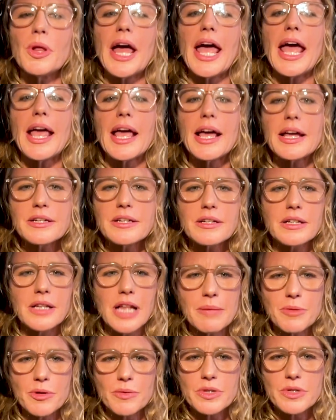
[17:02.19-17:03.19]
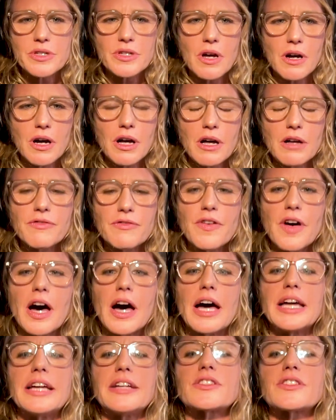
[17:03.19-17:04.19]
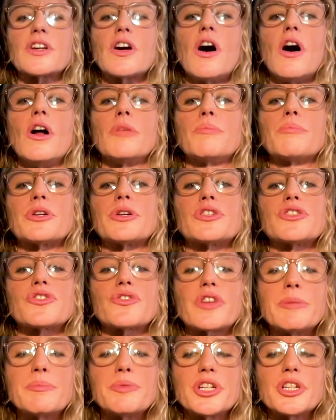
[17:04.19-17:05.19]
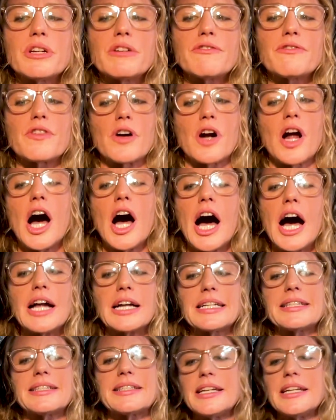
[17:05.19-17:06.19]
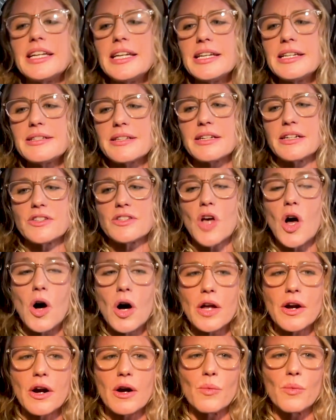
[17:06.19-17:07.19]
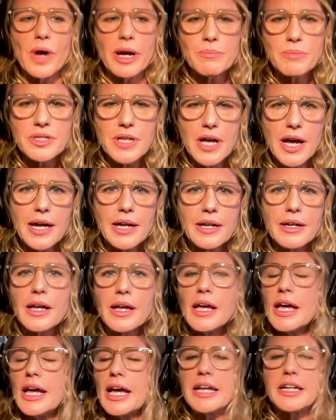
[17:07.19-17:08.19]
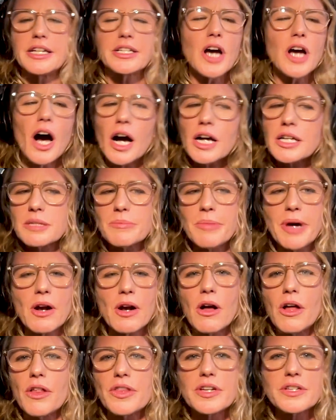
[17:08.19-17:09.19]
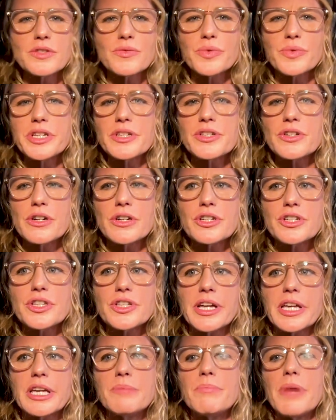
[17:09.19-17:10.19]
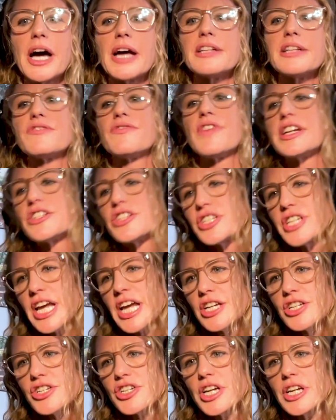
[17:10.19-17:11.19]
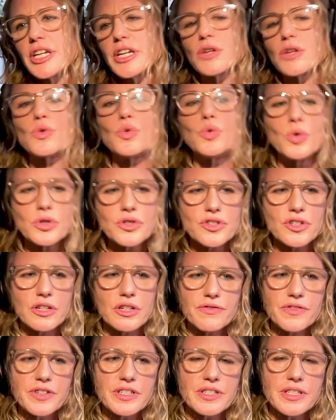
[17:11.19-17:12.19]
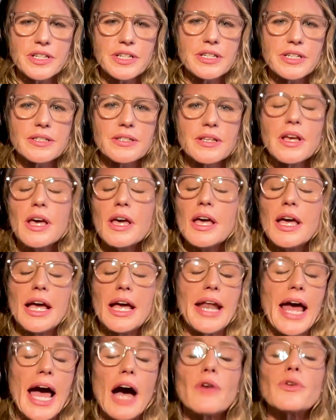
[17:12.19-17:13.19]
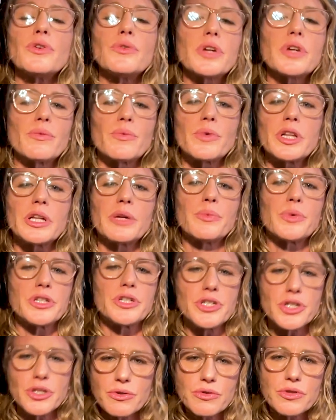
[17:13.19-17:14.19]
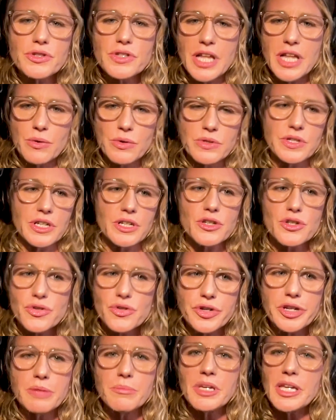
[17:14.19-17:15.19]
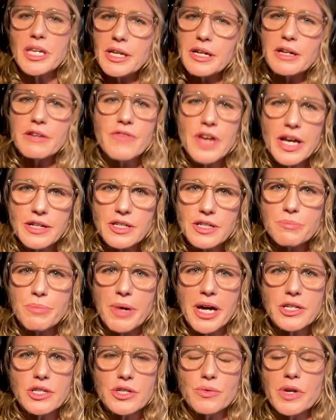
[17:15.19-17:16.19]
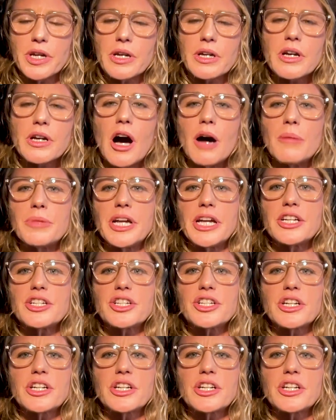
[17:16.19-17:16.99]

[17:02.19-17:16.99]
and Climate Resolve. It's called Prescription for Hot Cities, and it's on our website. And it talks about all this research that combines vegetation and cool surfaces and how you can really reduce those extreme heat events by doing a combination